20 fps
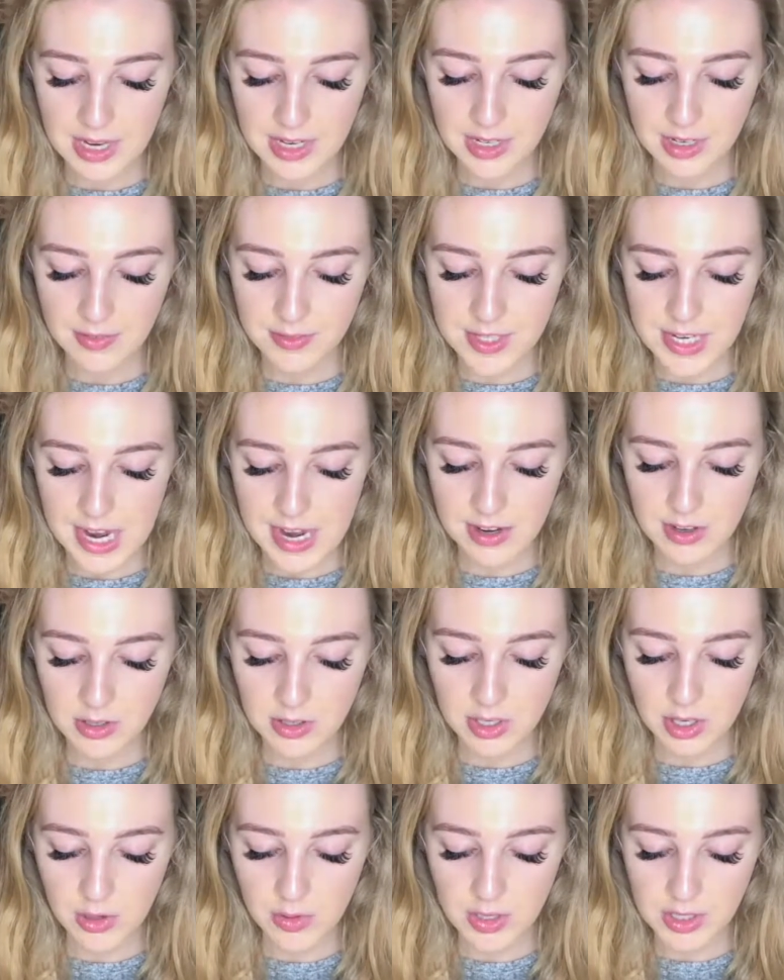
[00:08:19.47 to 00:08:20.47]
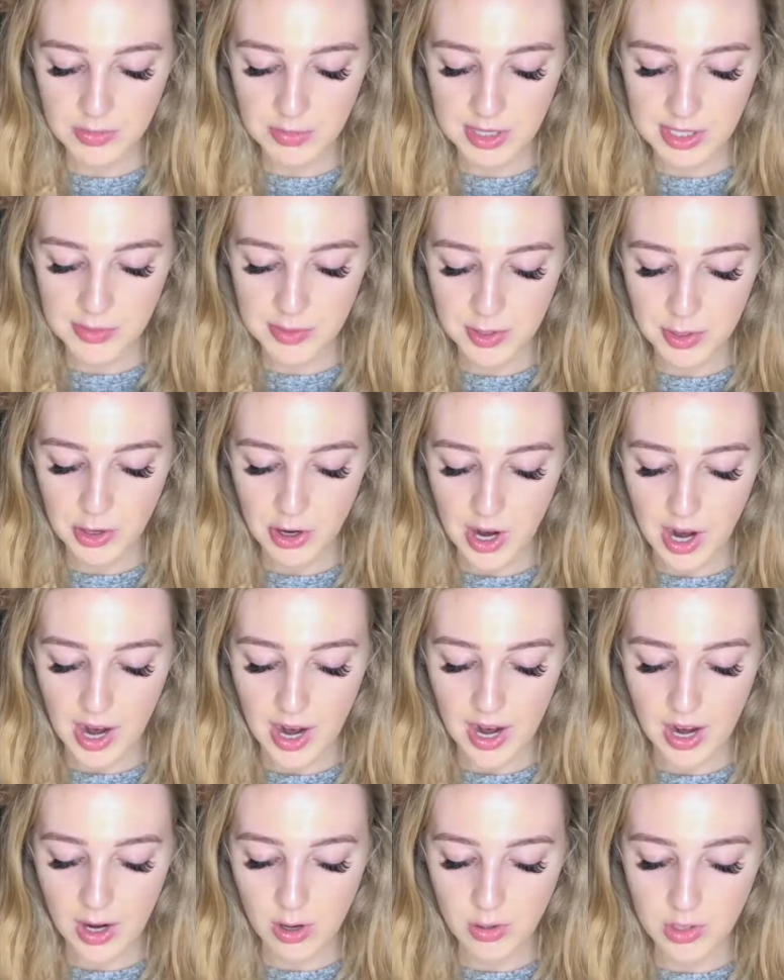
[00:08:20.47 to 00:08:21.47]
ending of Tangled always makes me
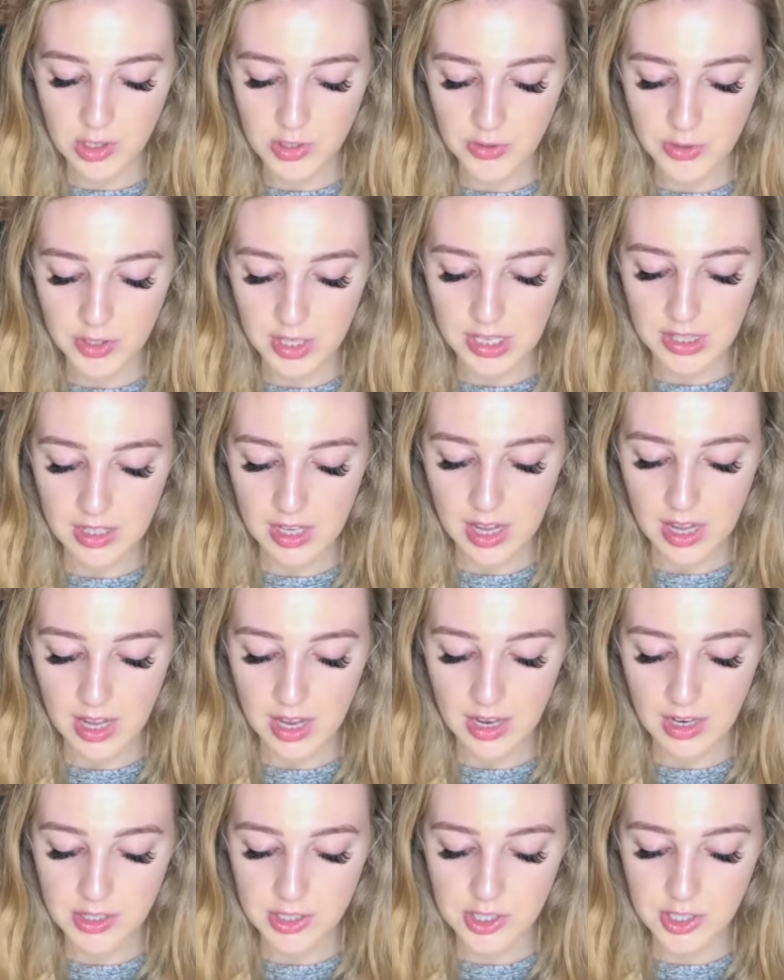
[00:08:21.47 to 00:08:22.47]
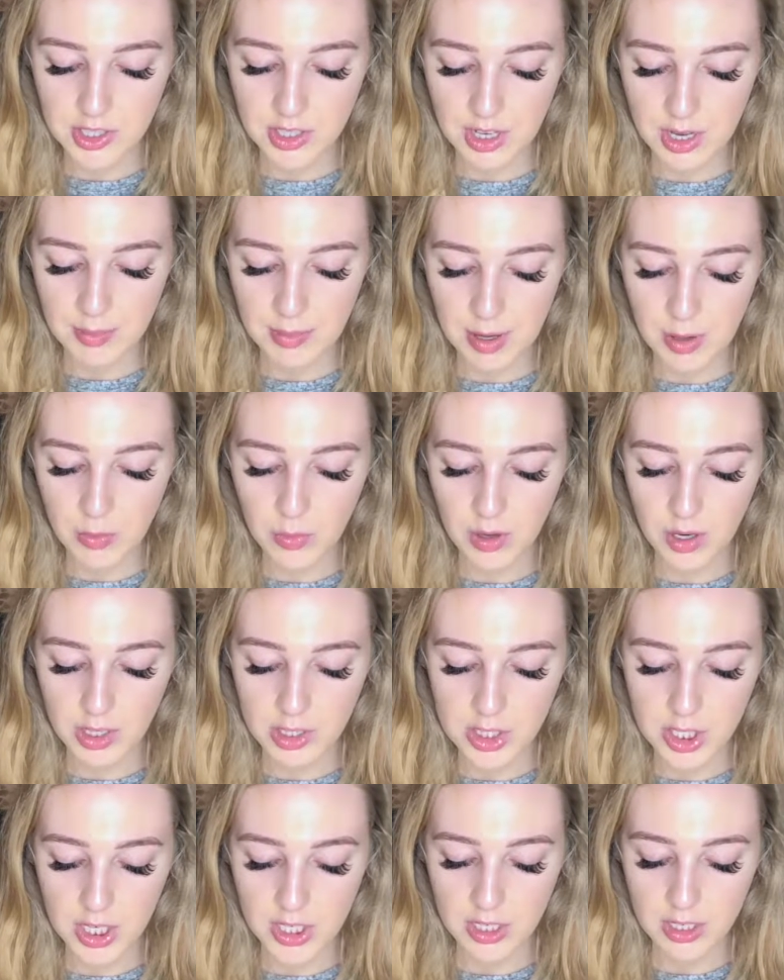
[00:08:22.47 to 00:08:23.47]
cry. I always forget that until I'm at work
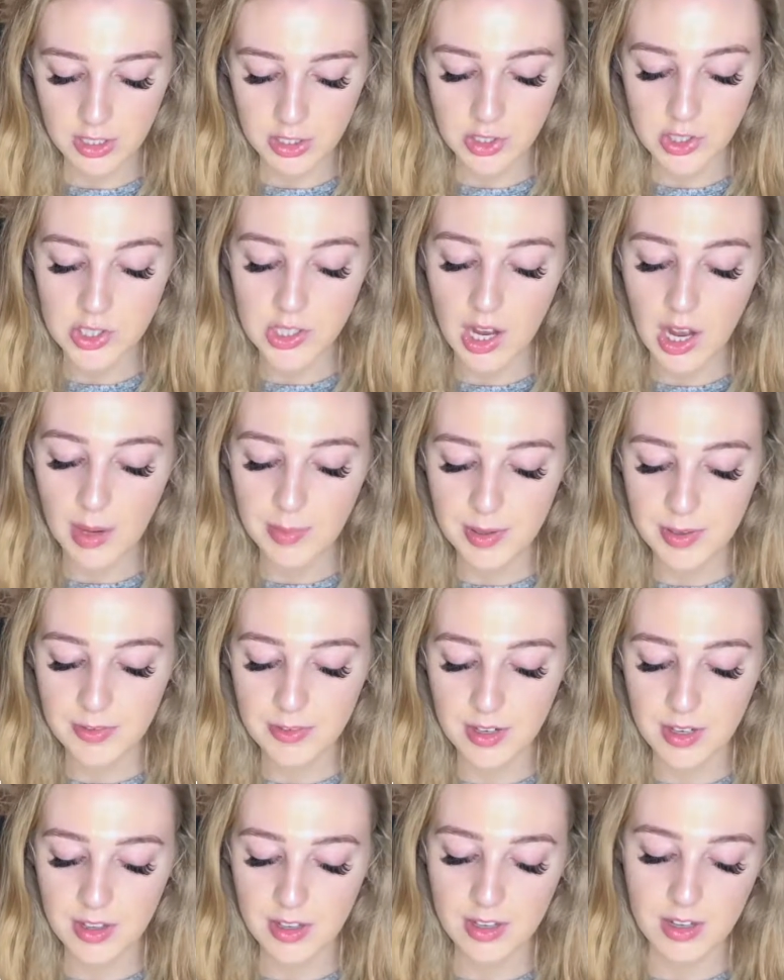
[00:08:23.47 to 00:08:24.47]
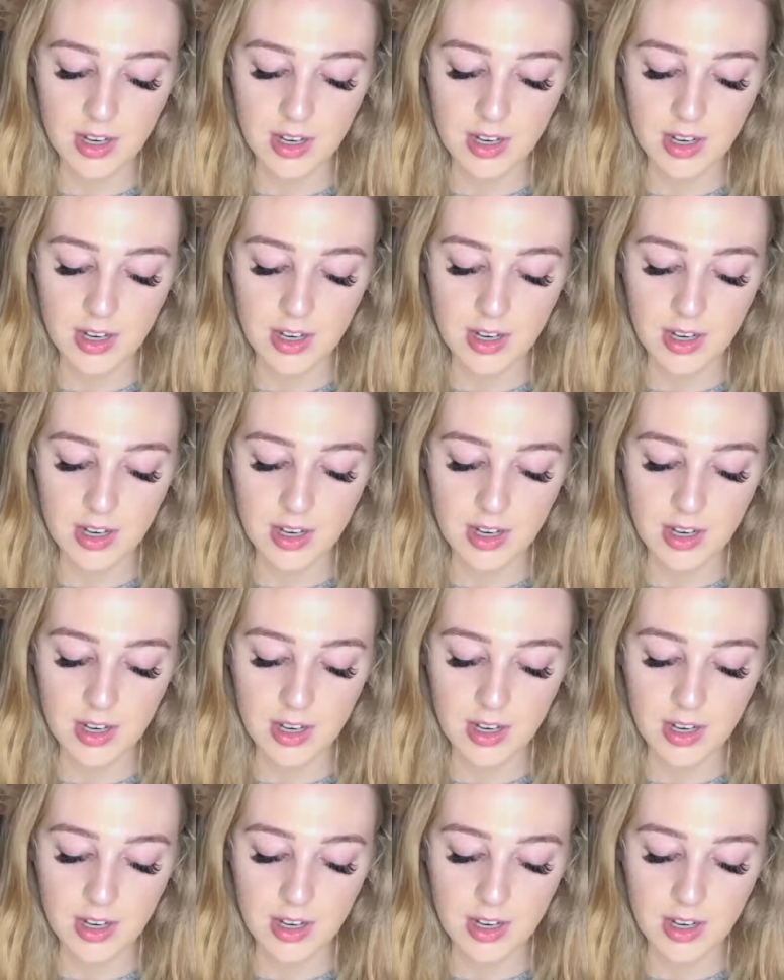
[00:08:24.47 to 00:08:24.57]
trying not to sob in front of the